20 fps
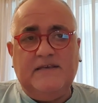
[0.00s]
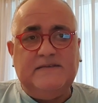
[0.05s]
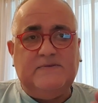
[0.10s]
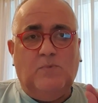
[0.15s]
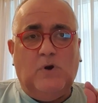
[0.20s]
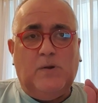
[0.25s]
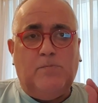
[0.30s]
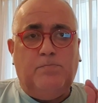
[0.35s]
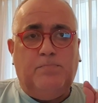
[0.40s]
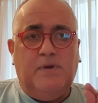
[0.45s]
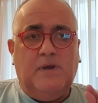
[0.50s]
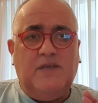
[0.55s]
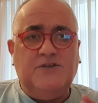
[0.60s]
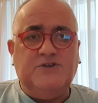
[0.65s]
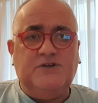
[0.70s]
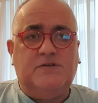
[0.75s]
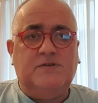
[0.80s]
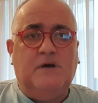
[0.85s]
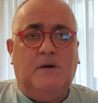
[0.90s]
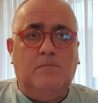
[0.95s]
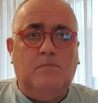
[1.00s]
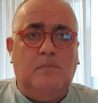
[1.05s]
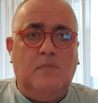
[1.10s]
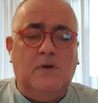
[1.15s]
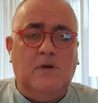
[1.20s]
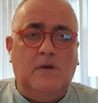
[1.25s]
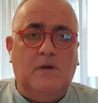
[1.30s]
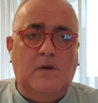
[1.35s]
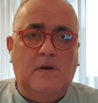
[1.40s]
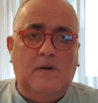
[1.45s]
has one magic
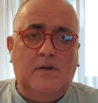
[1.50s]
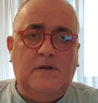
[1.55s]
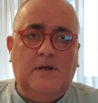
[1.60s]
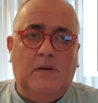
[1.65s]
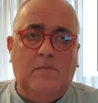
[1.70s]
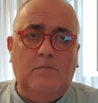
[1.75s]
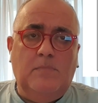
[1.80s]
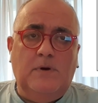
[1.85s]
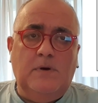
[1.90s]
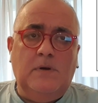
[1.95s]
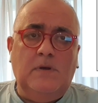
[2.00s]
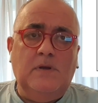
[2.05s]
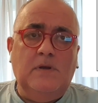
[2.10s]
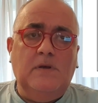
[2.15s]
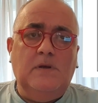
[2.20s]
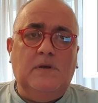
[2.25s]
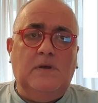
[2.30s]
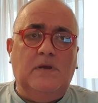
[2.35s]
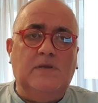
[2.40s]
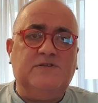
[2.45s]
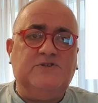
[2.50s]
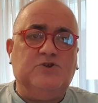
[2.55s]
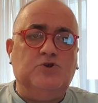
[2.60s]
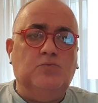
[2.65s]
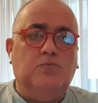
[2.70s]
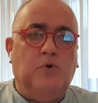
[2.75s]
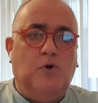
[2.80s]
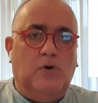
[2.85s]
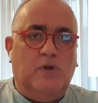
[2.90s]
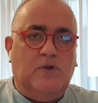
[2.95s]
number. It's
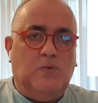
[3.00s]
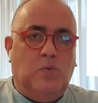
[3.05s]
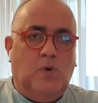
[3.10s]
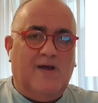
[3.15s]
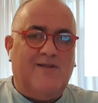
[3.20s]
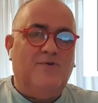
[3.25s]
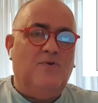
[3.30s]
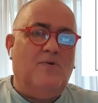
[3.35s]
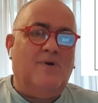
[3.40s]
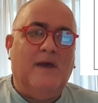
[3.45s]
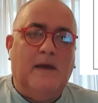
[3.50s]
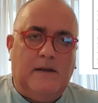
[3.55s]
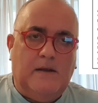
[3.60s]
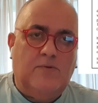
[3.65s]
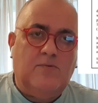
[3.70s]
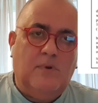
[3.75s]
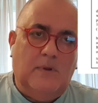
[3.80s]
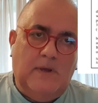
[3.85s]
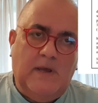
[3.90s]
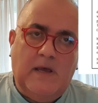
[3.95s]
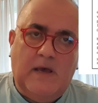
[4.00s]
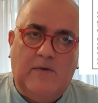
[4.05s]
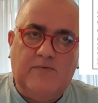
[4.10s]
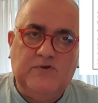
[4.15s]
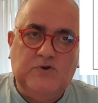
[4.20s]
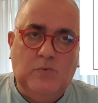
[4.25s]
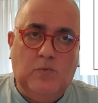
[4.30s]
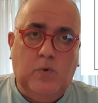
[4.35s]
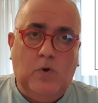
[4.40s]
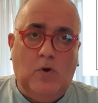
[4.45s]
2.1. You cannot really
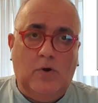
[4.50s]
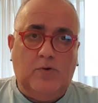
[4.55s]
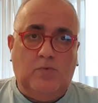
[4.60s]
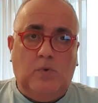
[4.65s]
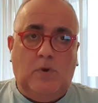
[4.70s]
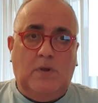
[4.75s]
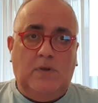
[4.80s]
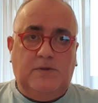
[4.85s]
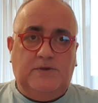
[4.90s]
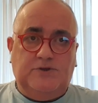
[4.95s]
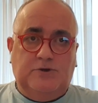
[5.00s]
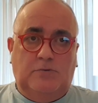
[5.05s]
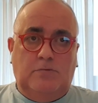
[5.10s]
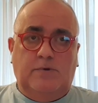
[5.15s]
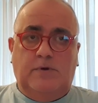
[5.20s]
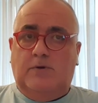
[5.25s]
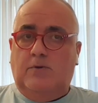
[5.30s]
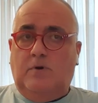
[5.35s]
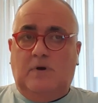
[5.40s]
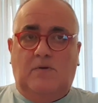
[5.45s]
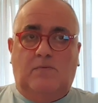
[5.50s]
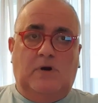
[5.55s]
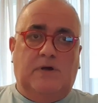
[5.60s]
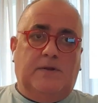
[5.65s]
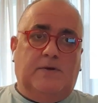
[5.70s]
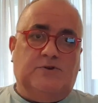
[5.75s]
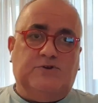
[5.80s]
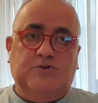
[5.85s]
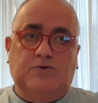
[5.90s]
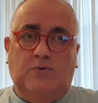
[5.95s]
have 2.1 children. You have
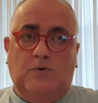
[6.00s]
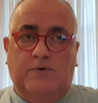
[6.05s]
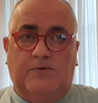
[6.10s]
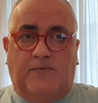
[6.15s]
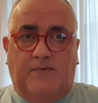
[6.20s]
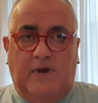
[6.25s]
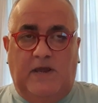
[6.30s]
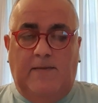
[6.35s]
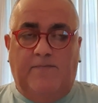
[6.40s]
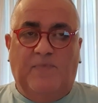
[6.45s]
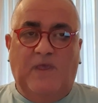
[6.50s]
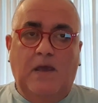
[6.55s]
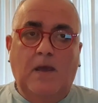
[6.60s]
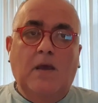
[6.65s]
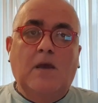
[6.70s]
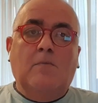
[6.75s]
either 2 or 3.